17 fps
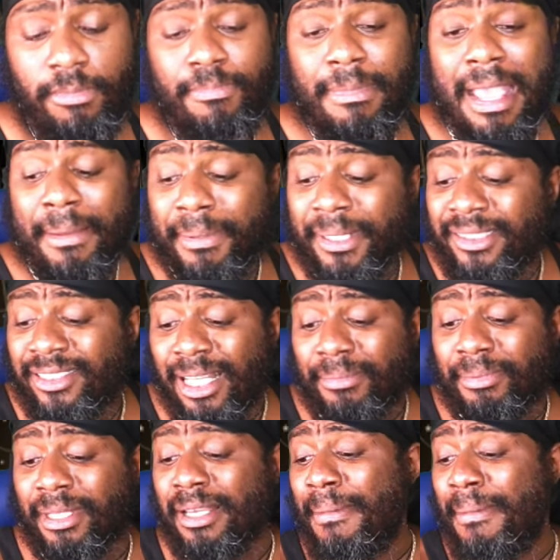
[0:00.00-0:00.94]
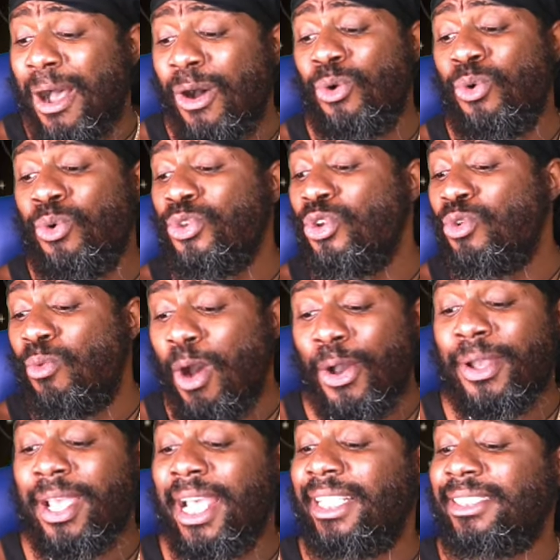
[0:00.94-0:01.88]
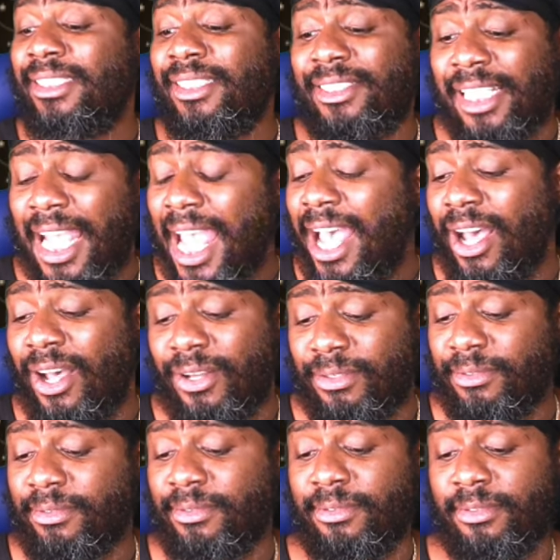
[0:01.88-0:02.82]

Maybe something about who you were as a child.